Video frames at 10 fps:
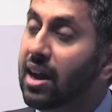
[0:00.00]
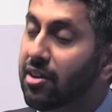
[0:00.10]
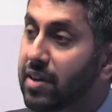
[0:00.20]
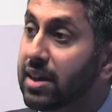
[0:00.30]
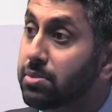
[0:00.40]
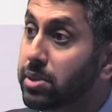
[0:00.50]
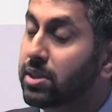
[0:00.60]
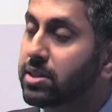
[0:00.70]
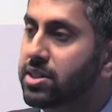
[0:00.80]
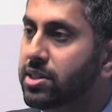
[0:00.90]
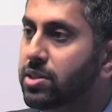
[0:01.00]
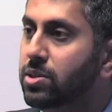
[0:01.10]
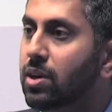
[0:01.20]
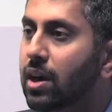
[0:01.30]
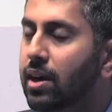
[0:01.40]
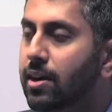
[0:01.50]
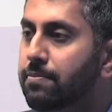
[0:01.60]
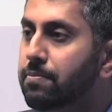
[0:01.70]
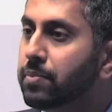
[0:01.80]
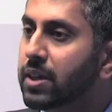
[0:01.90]
available
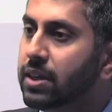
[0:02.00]
to